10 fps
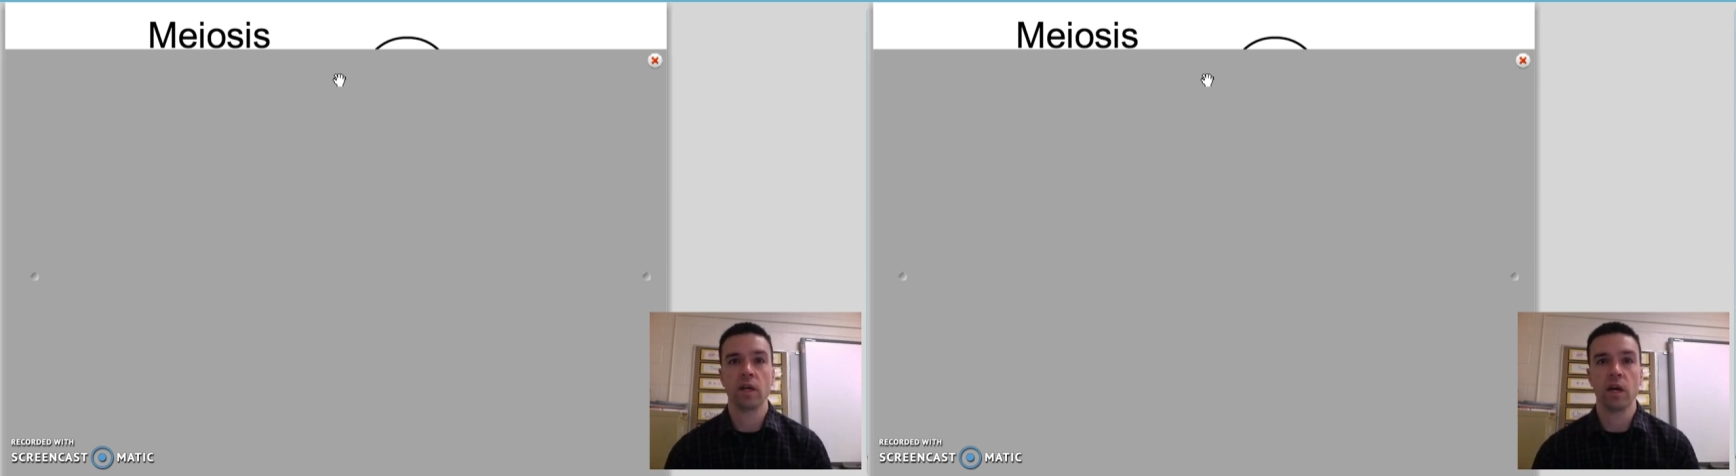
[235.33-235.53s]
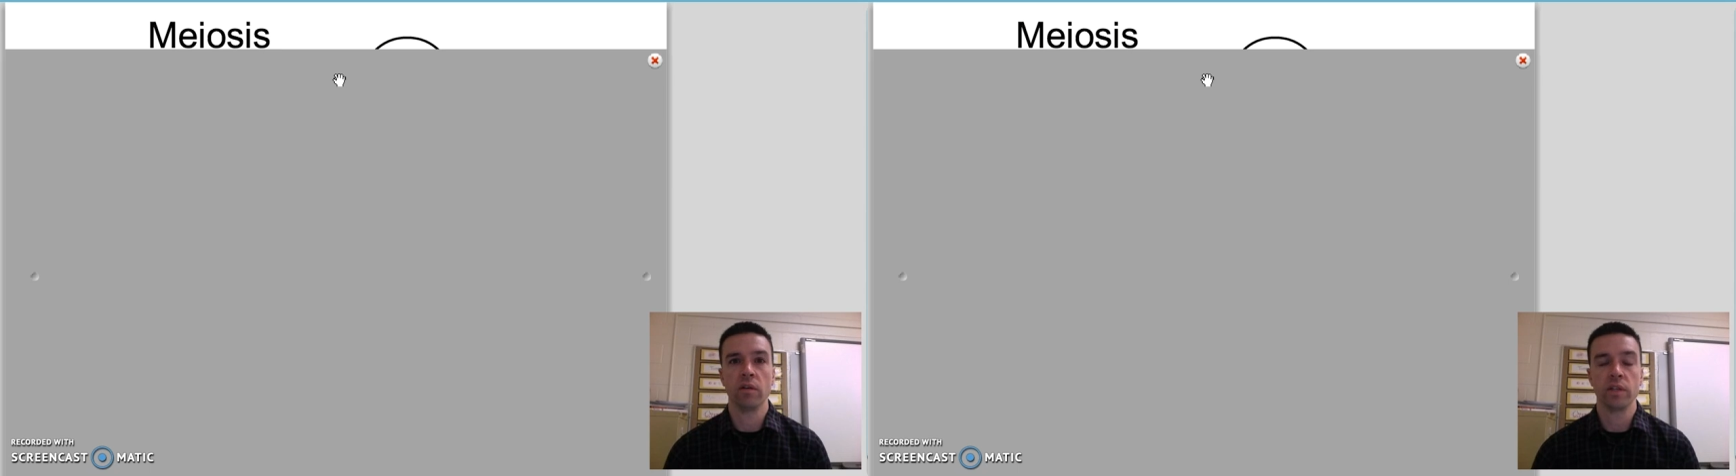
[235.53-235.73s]

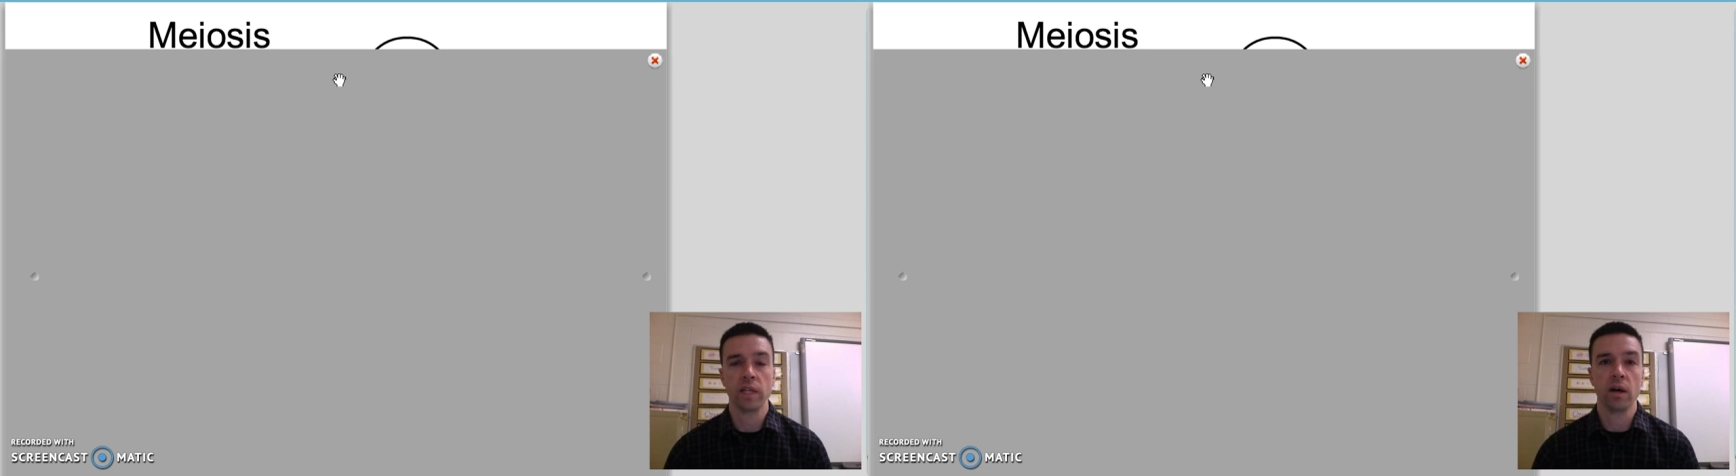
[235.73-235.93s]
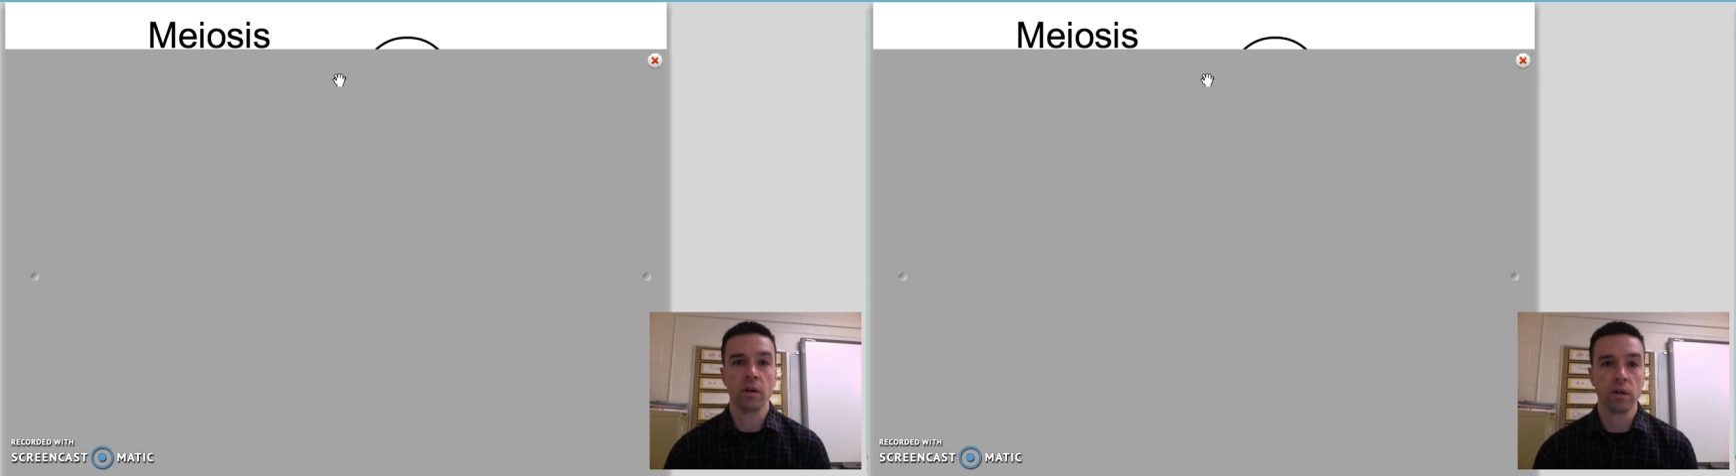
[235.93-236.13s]
of a
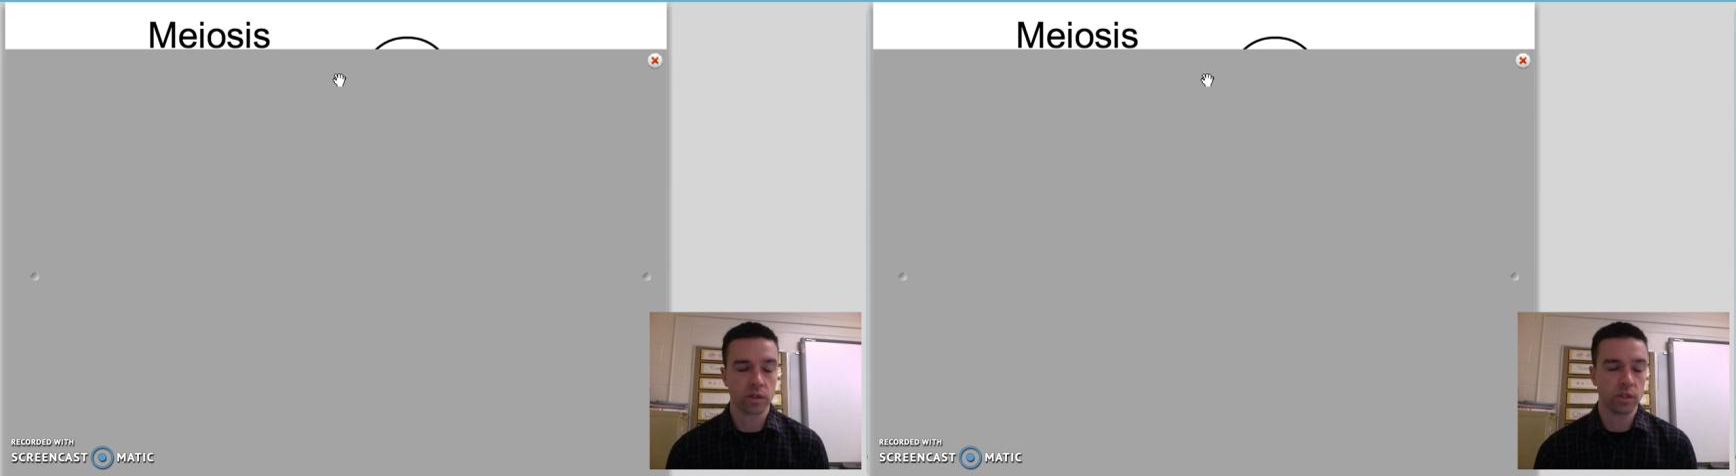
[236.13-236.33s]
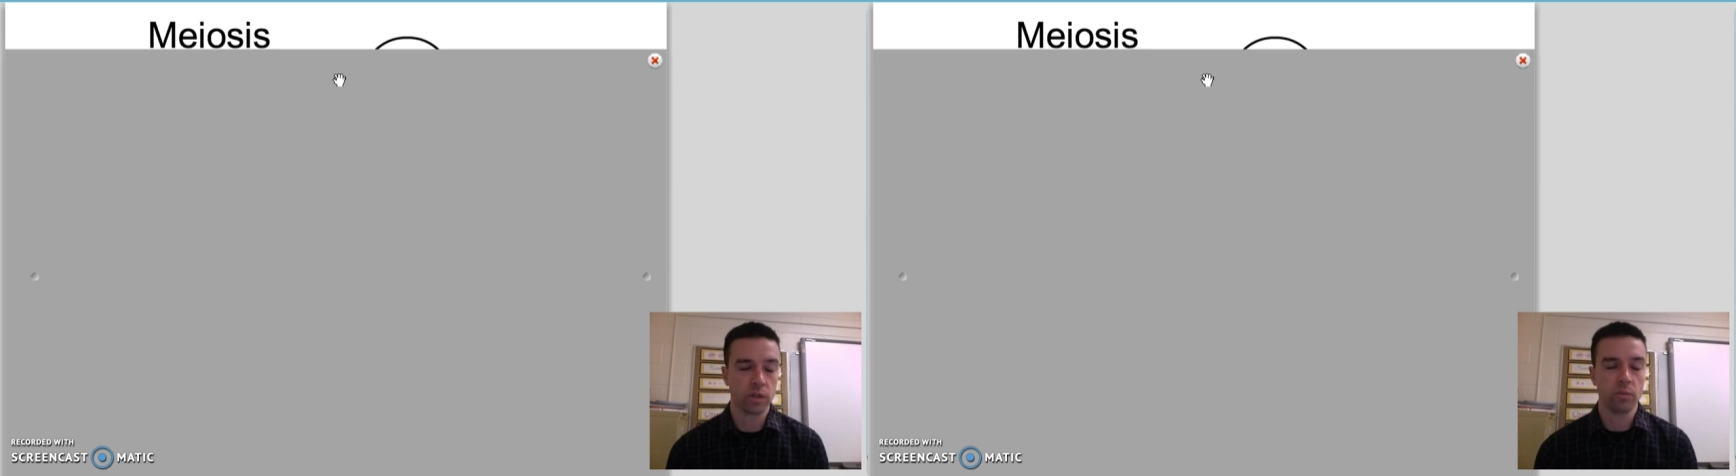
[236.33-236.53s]
cell,
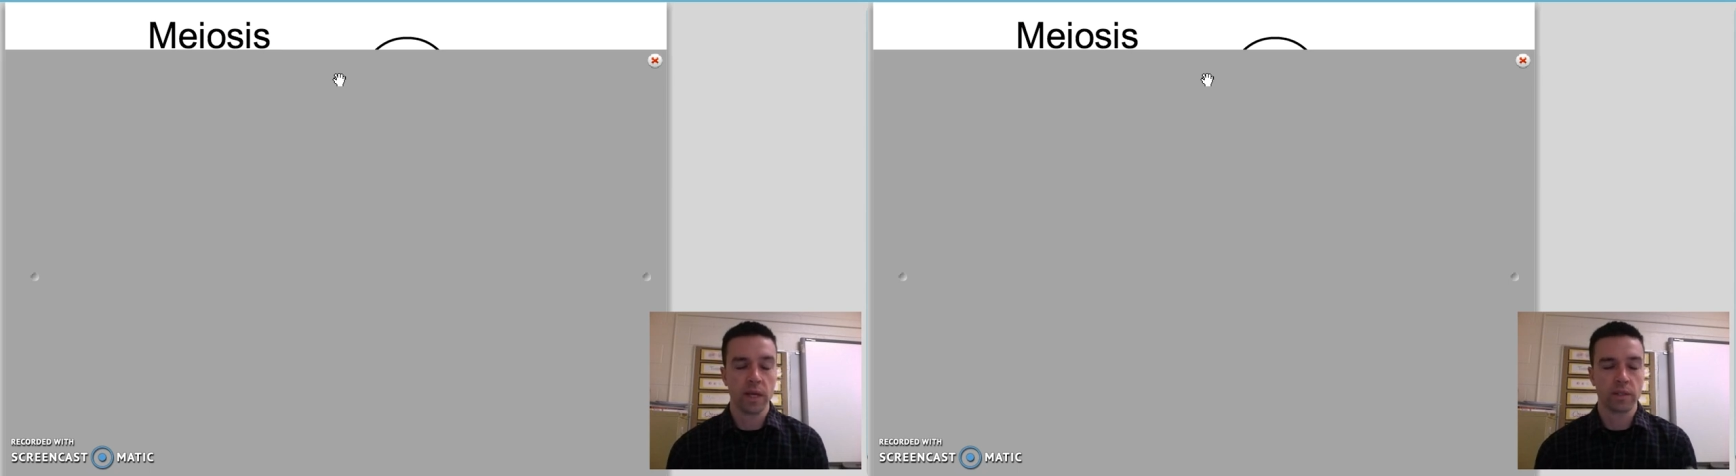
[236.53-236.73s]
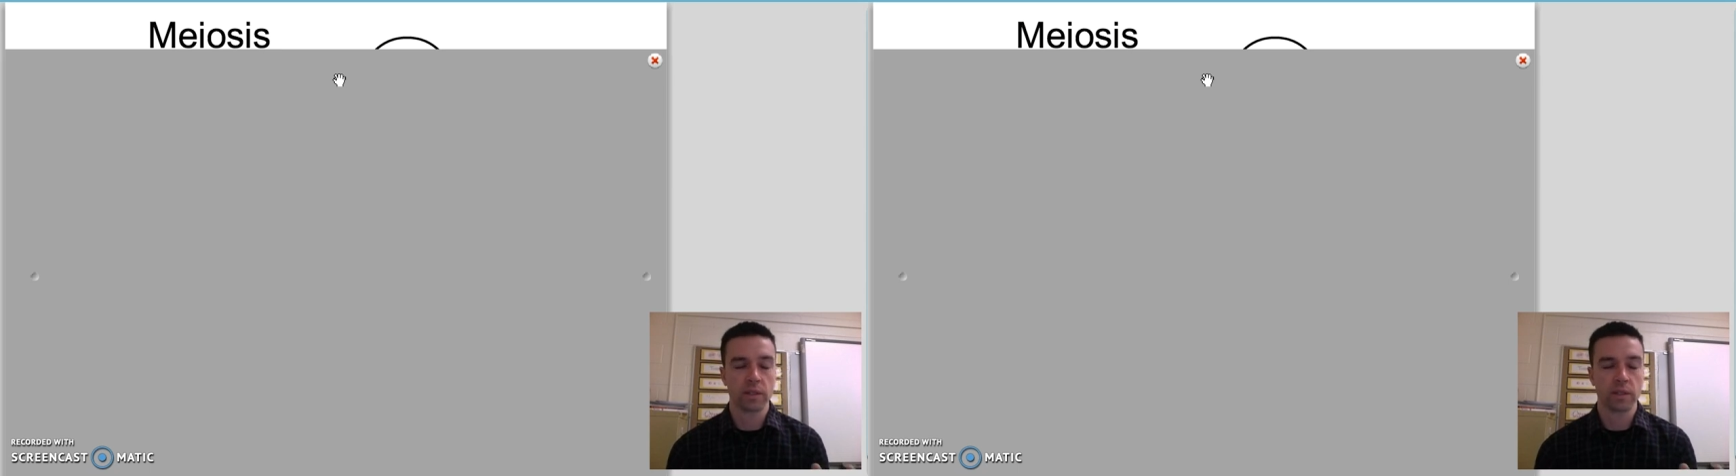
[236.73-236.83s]
or 2